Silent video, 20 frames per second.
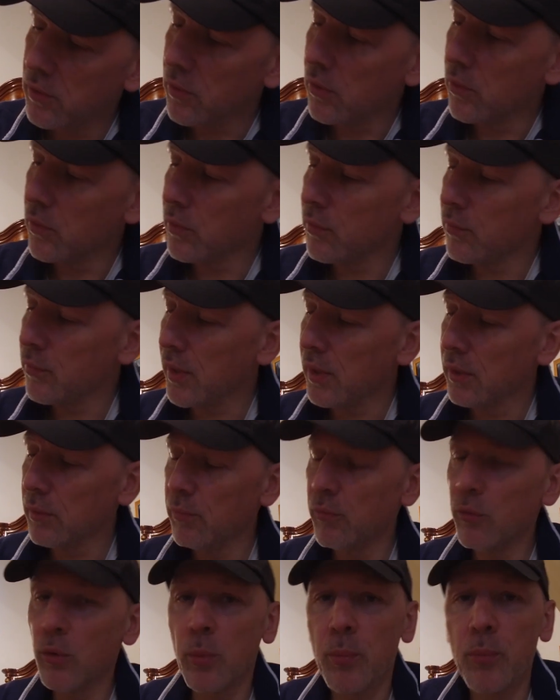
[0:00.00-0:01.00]
on the
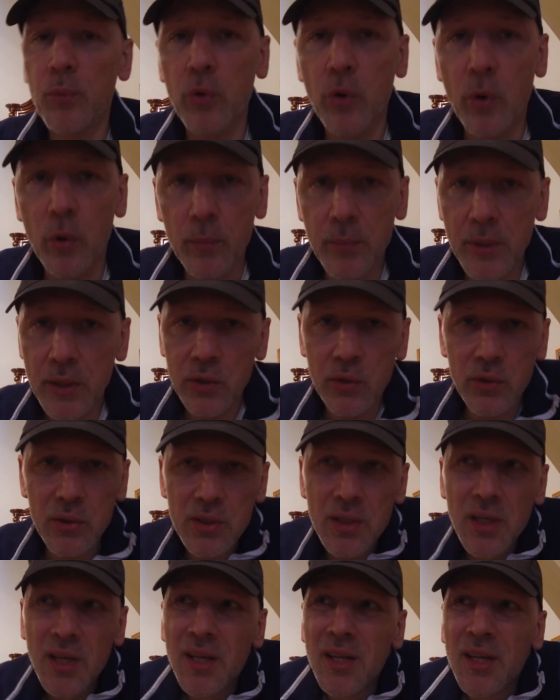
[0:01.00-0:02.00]
Phantom 4 Pro,
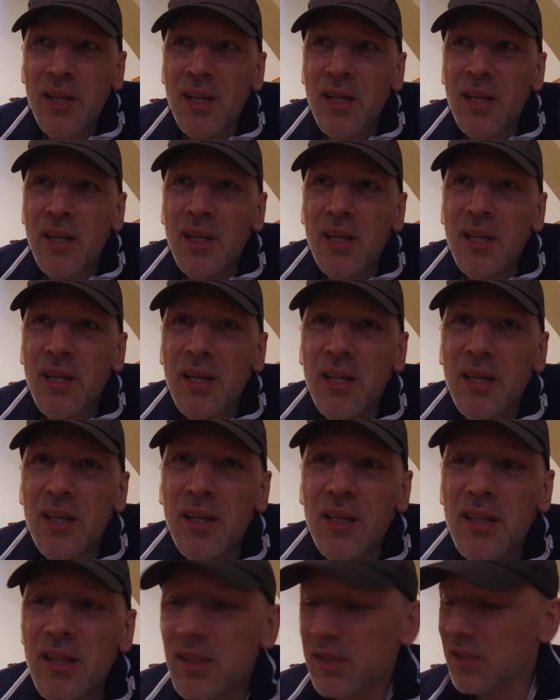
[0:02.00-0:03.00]
because
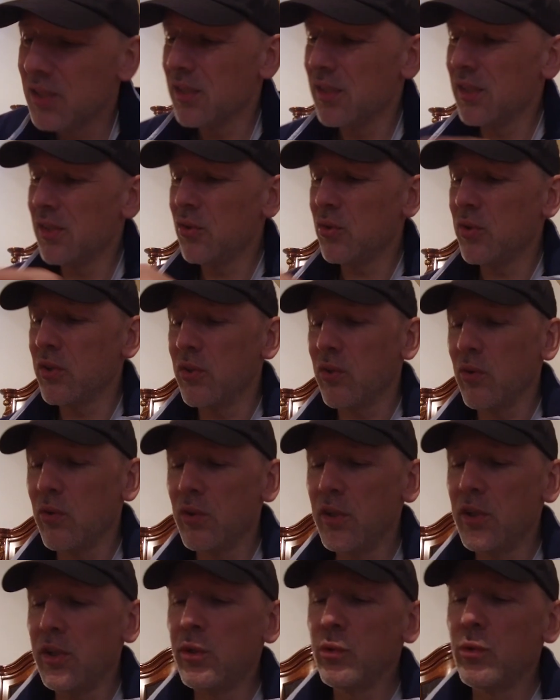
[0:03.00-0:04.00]
you could
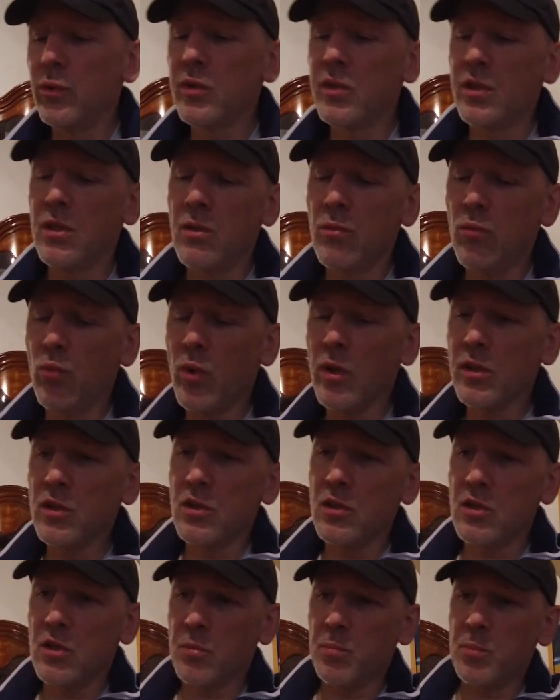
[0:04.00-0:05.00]
only use it in
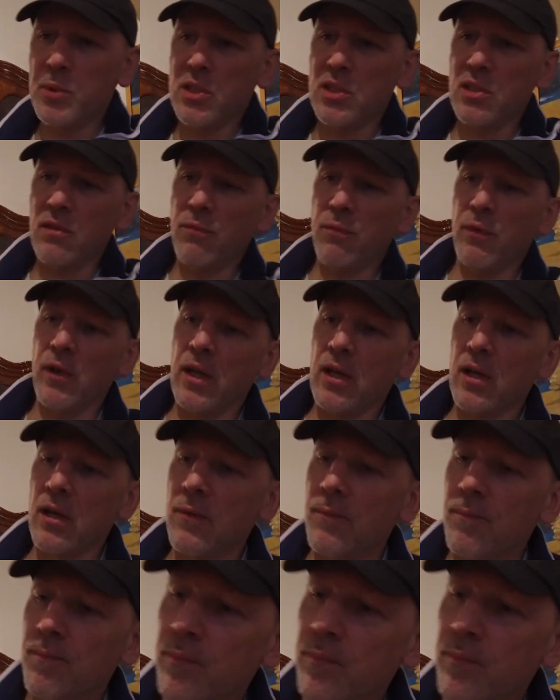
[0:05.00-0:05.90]
one specific